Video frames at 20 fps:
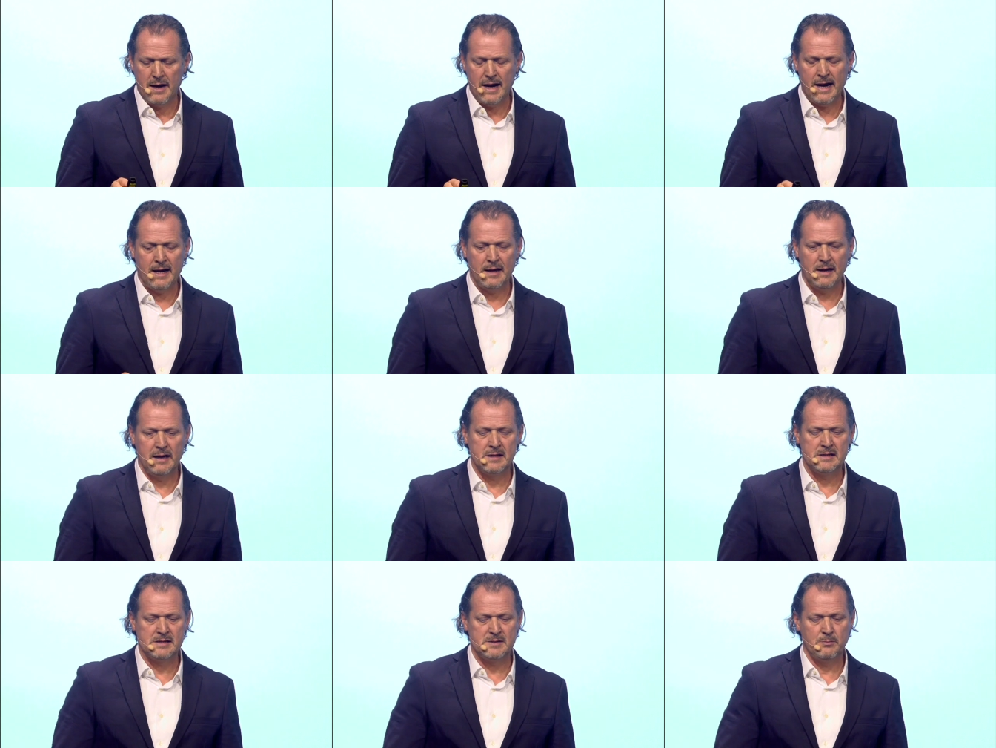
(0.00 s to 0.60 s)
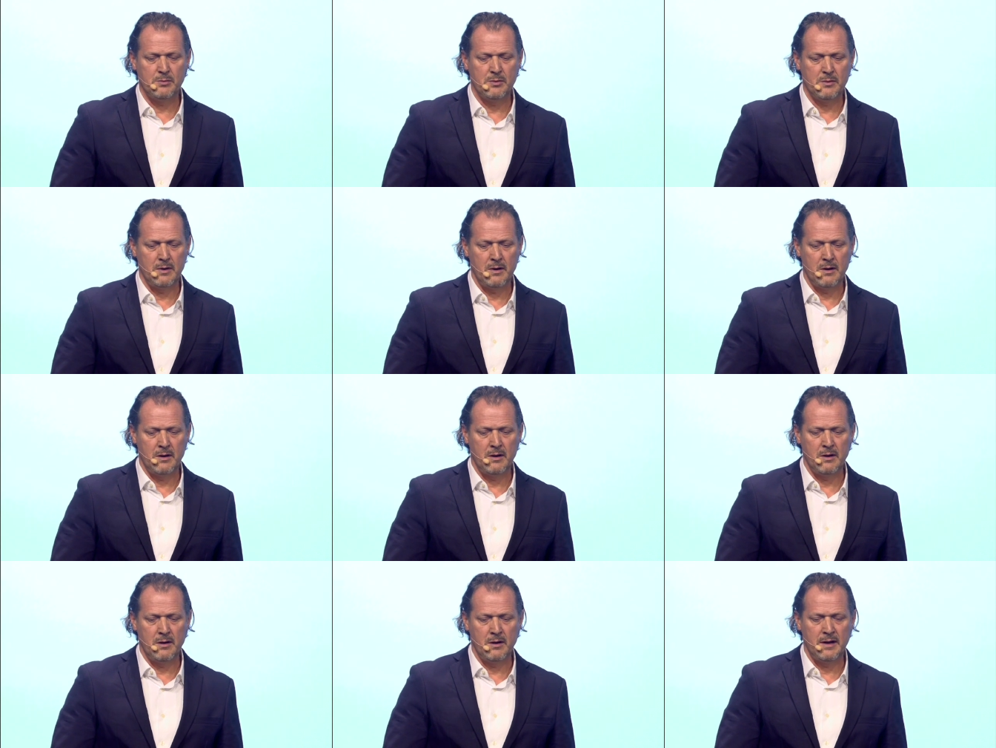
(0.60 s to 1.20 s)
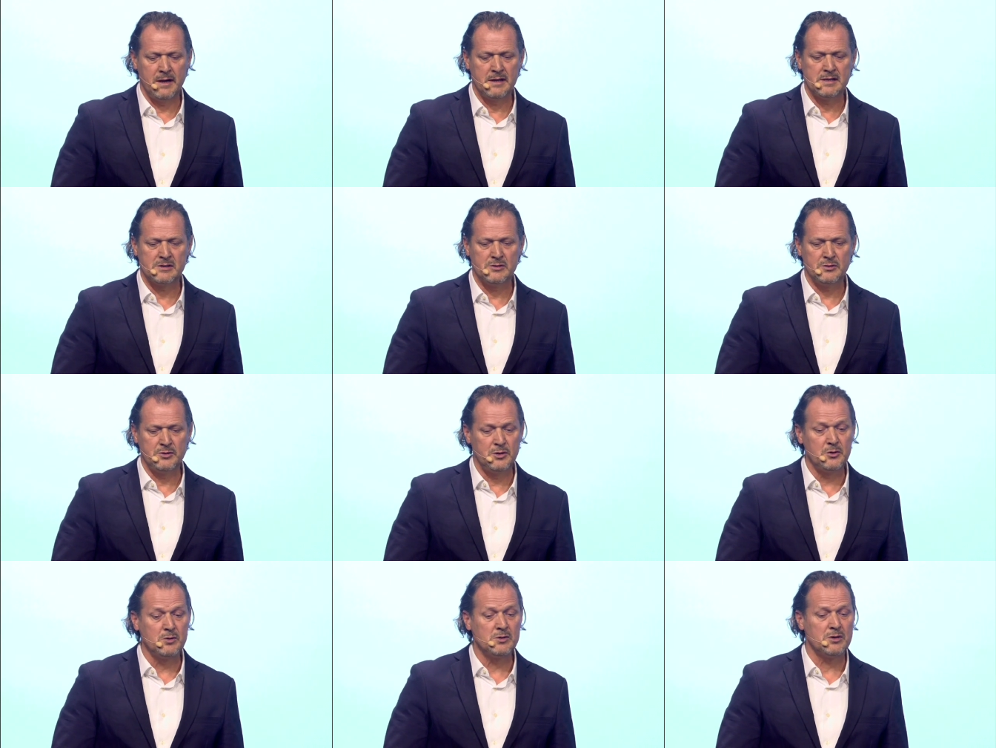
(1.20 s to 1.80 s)
And it's, uh, it's
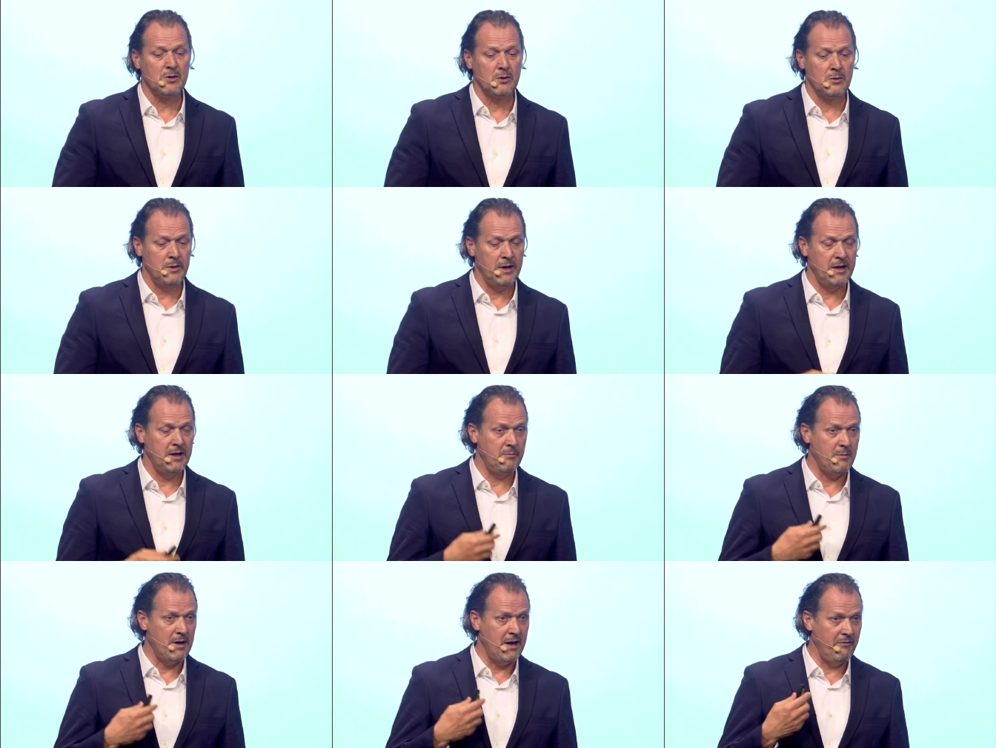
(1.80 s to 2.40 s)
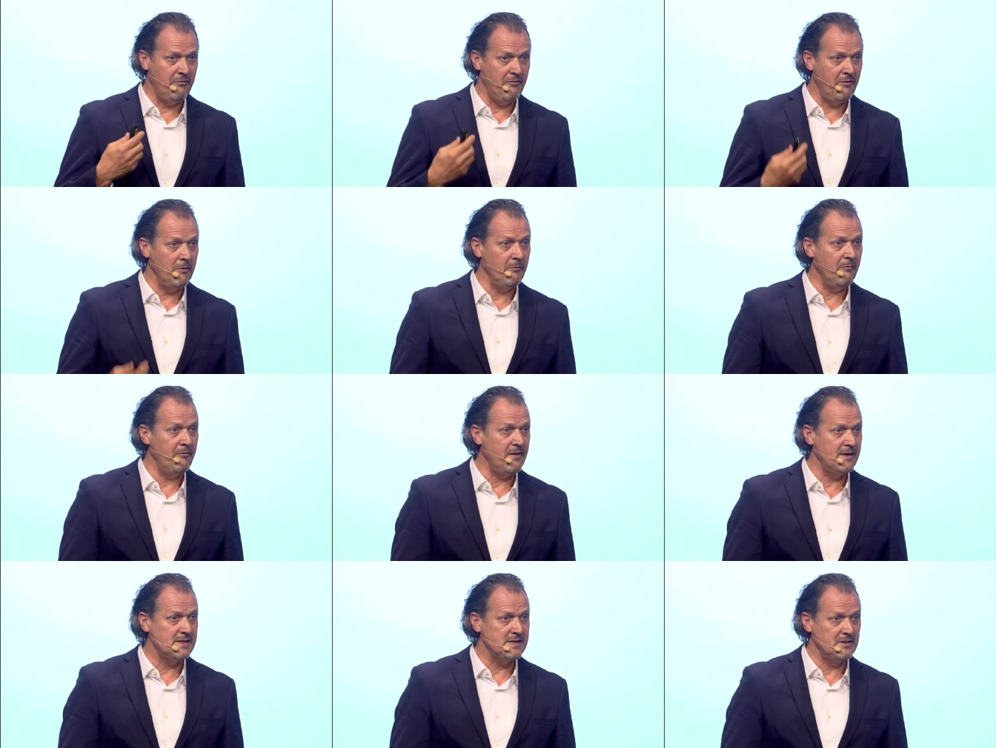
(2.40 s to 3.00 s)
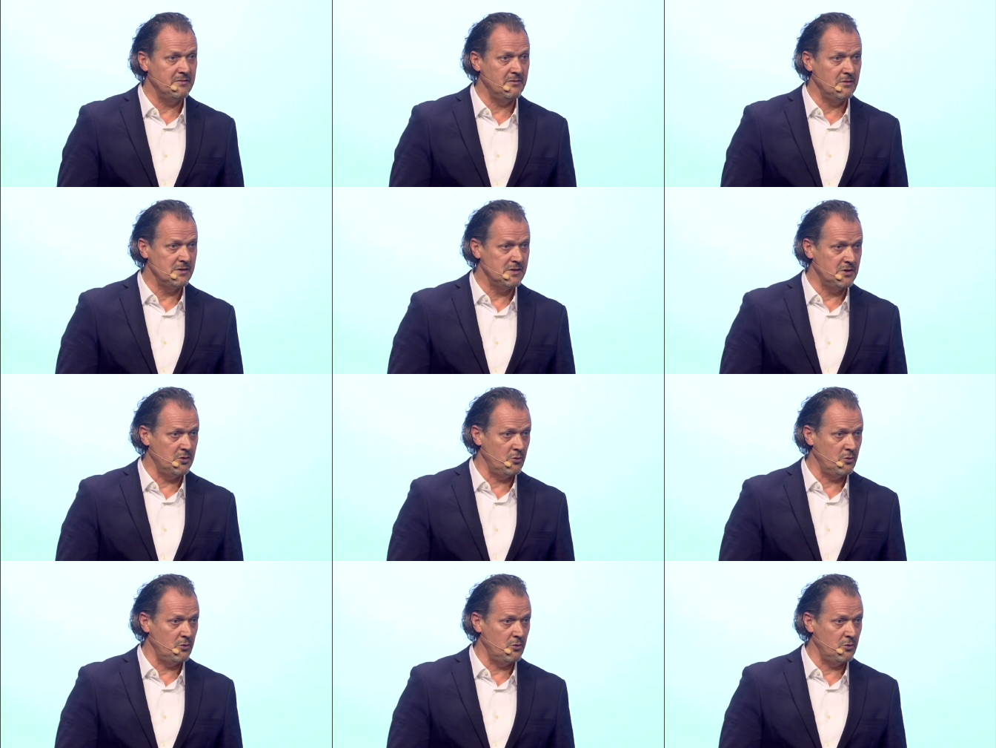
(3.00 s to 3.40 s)
used already by film festivals